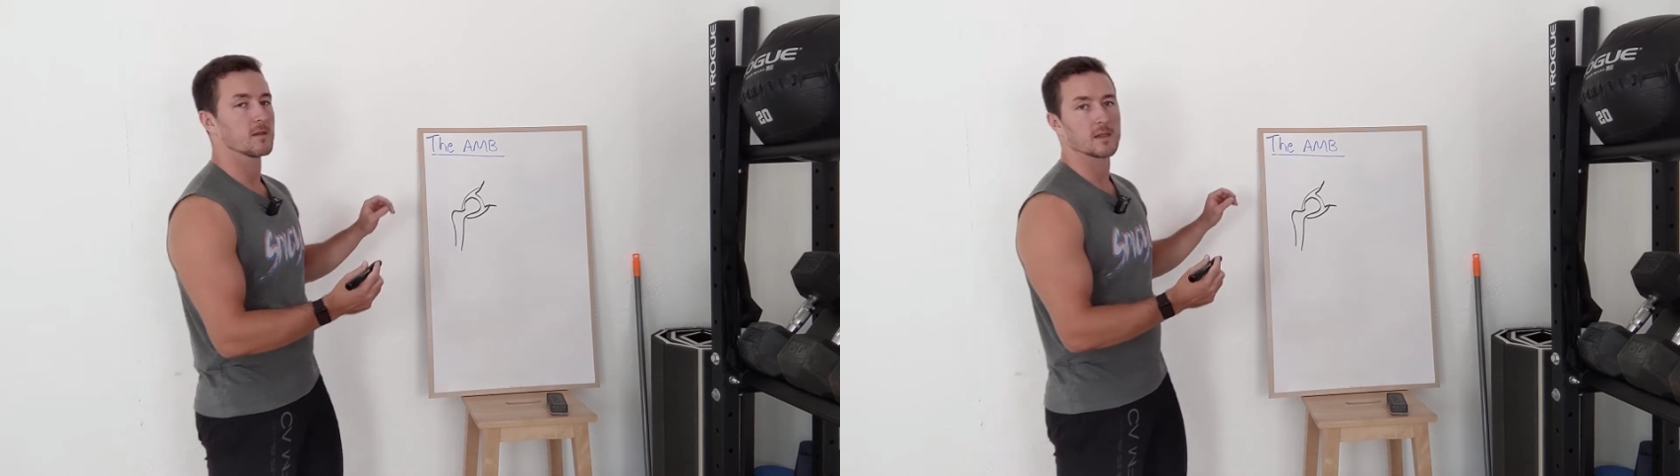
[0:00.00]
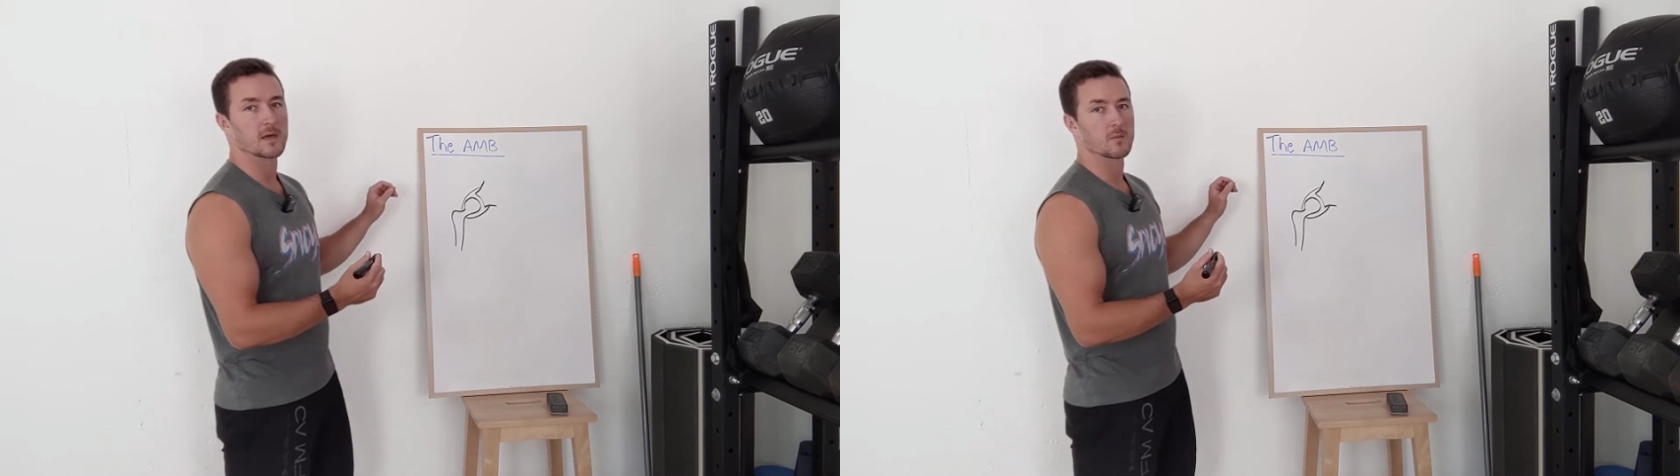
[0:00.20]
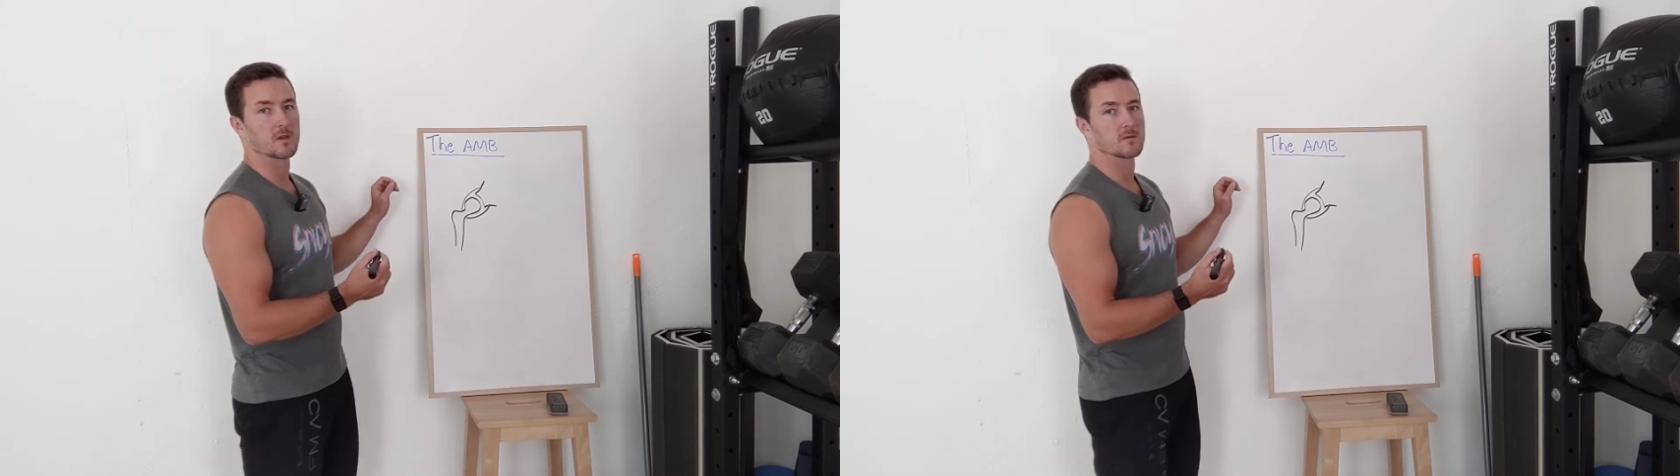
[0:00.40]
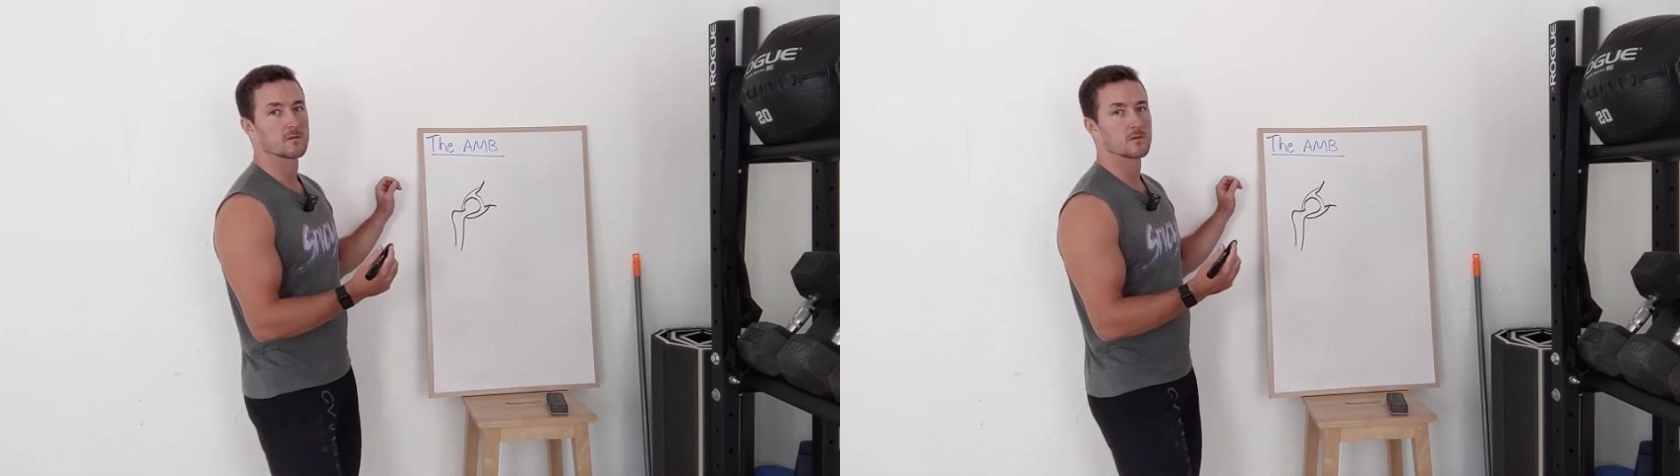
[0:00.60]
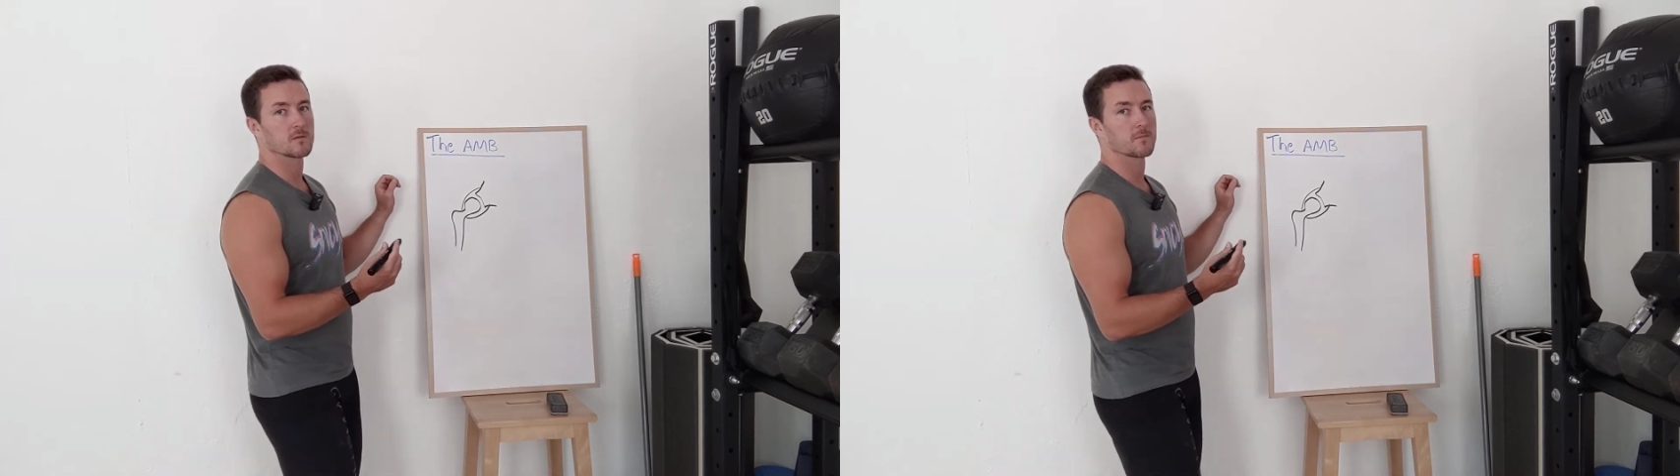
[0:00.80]

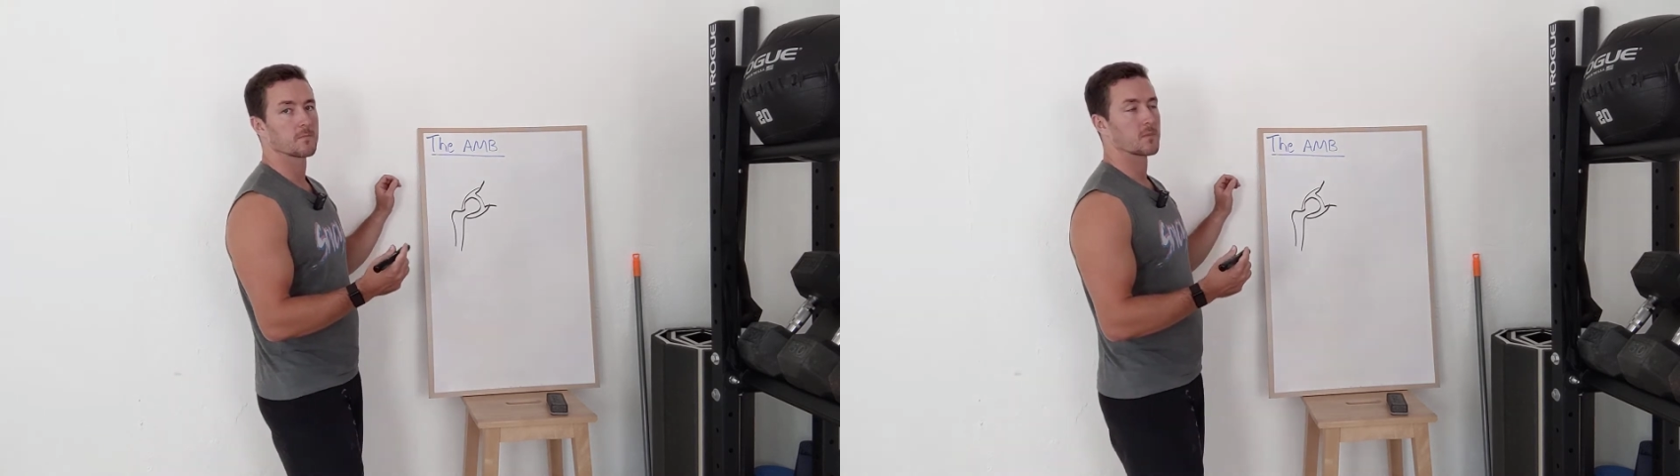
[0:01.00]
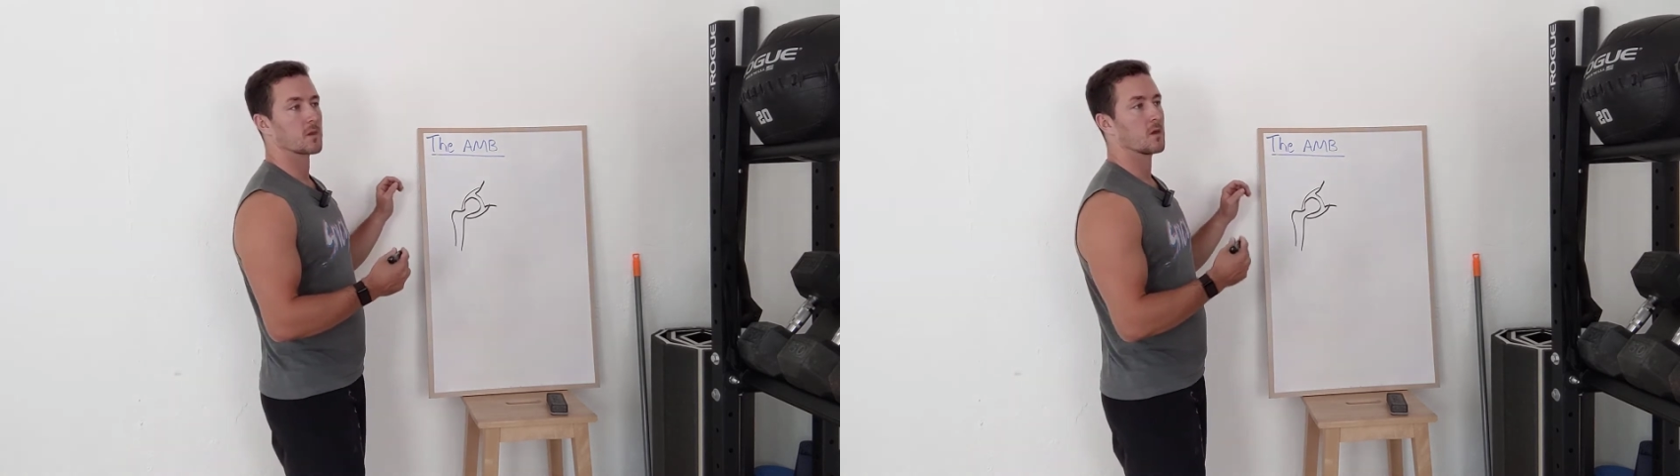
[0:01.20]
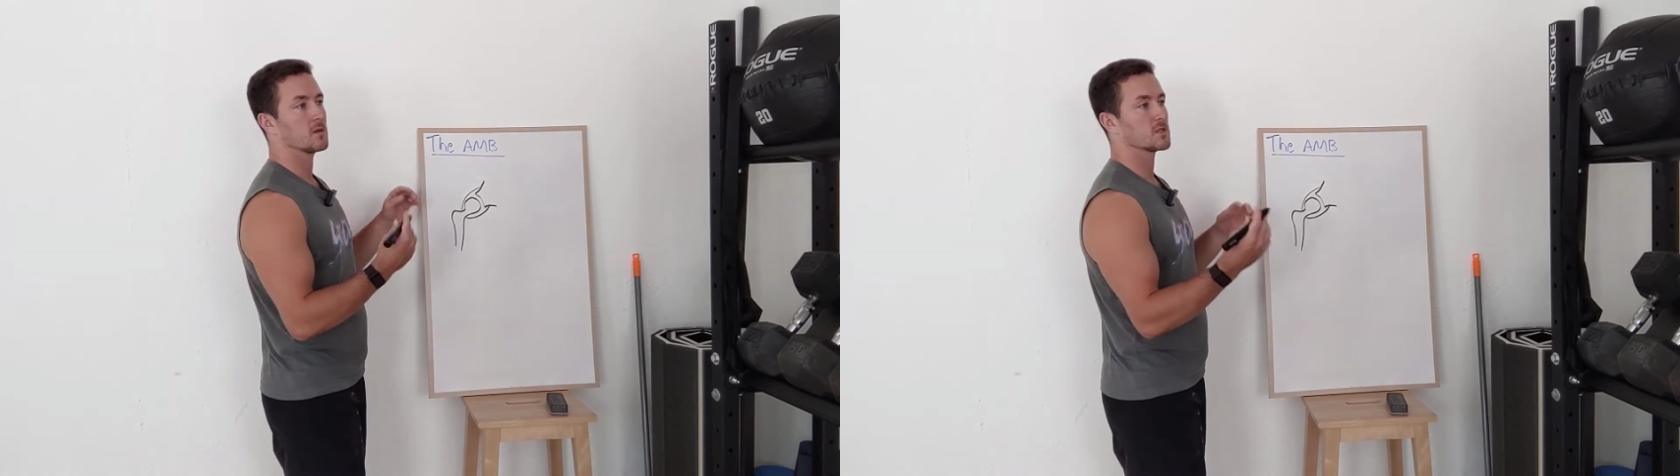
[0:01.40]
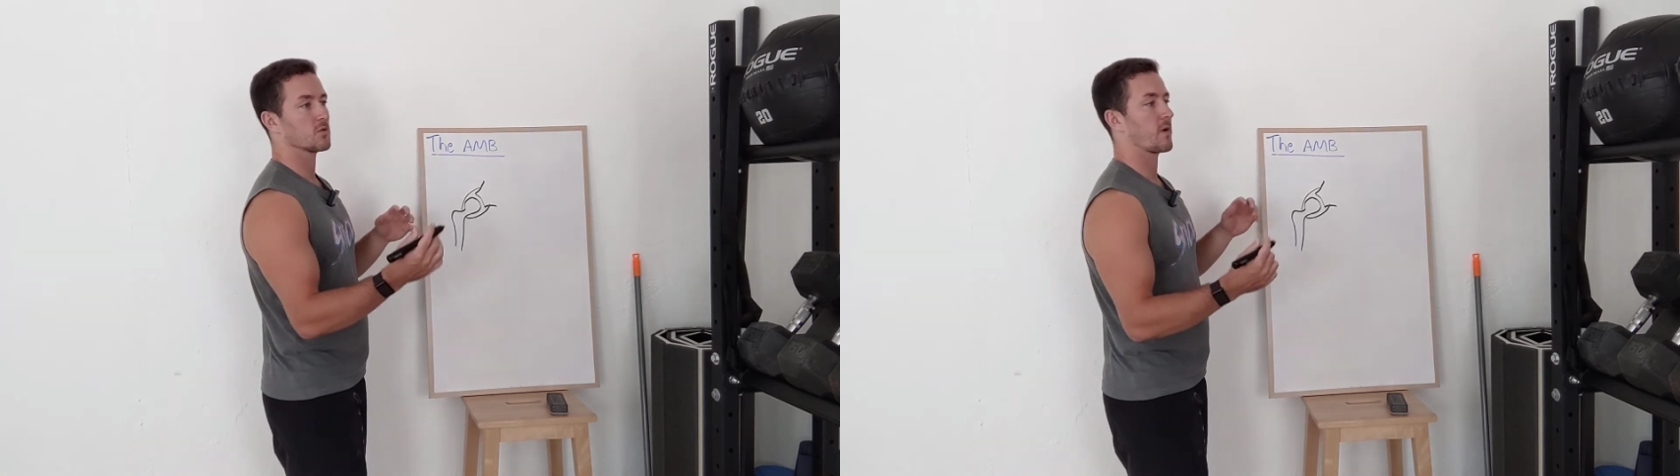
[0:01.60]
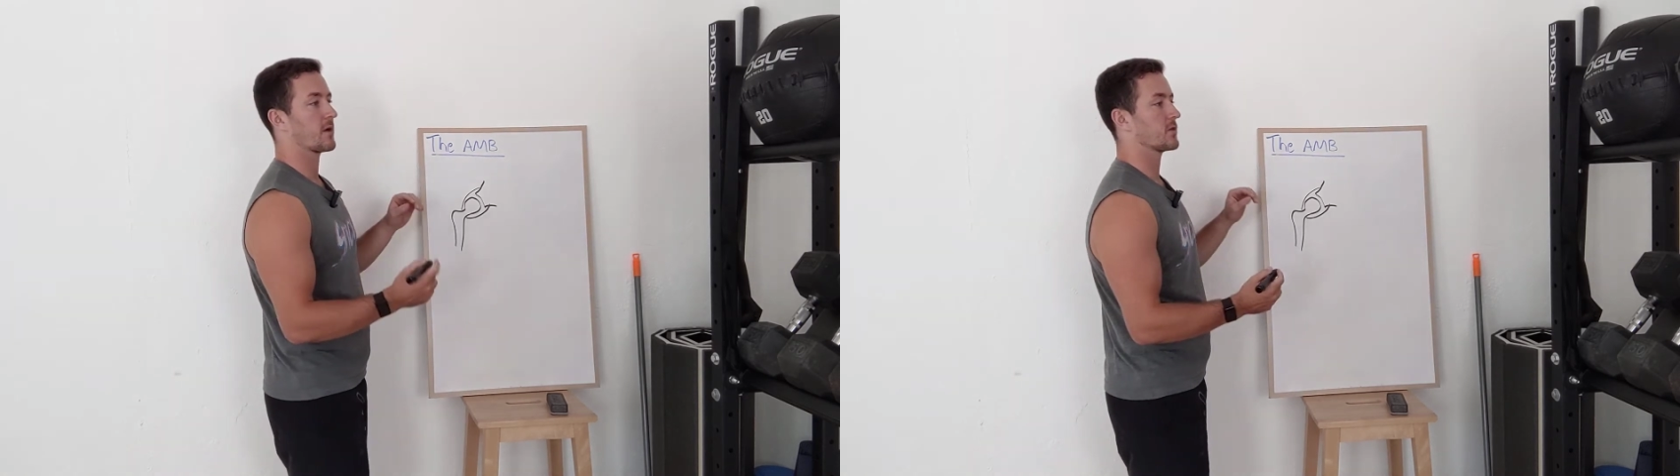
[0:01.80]
ligaments
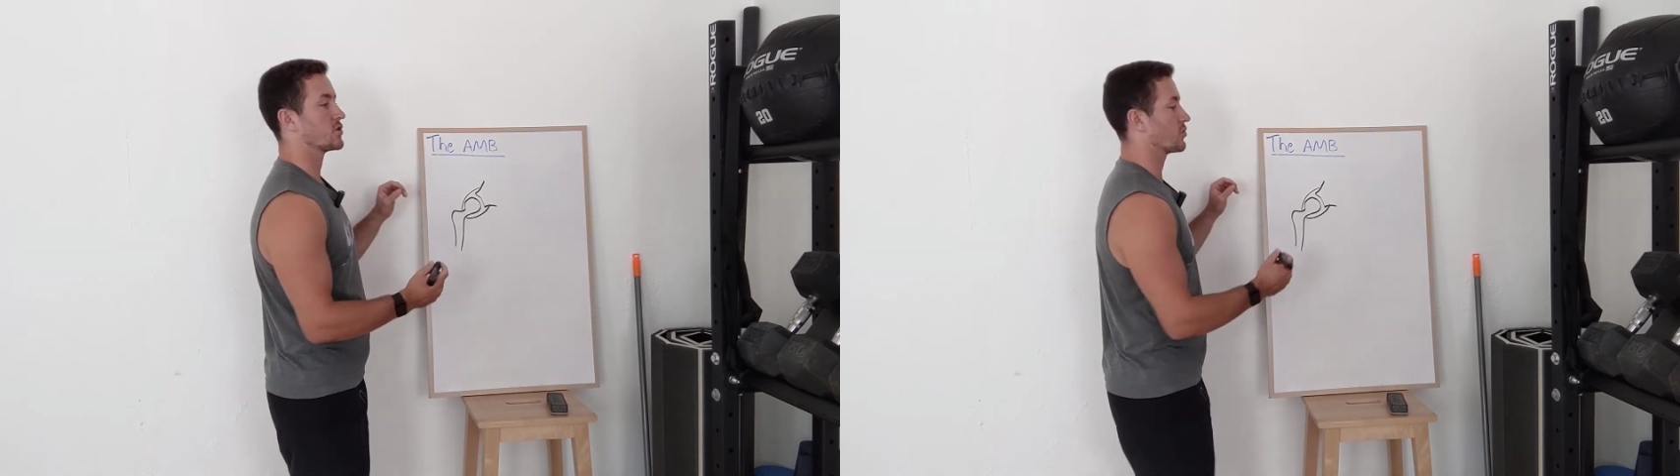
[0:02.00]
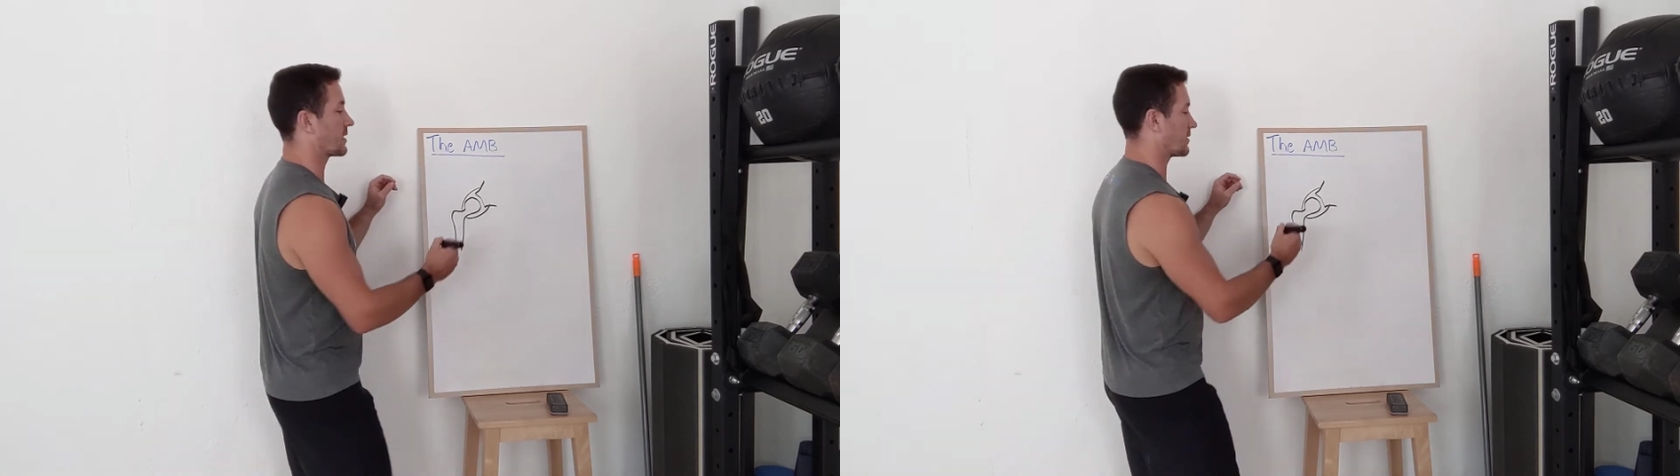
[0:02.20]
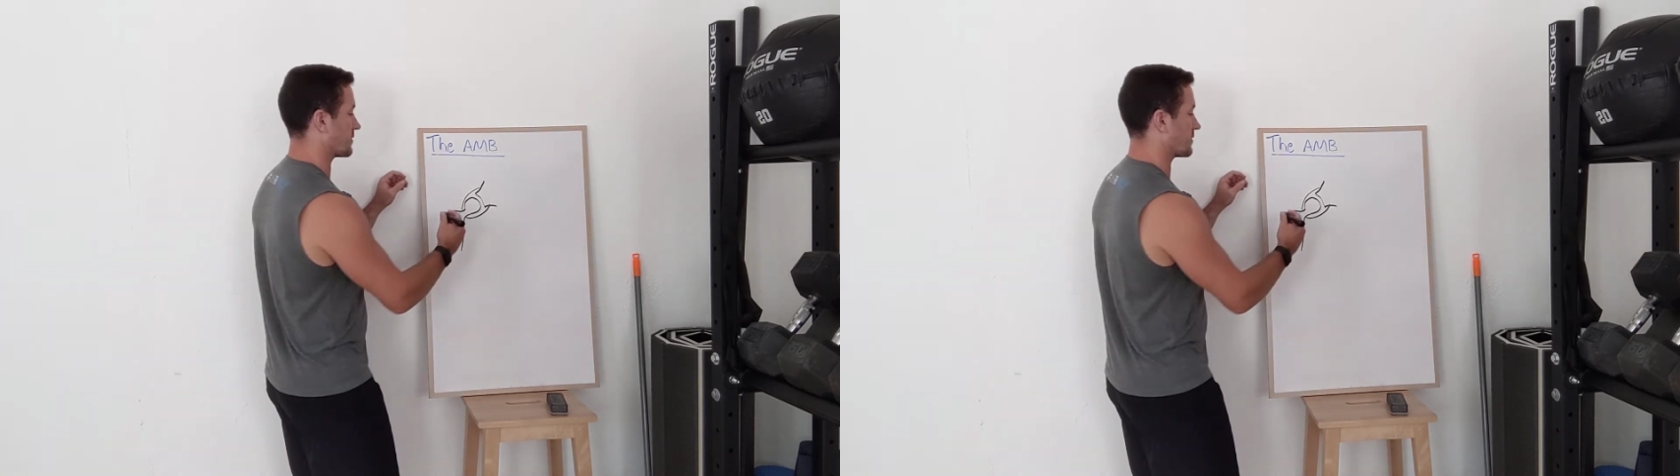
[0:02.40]
surround the joint.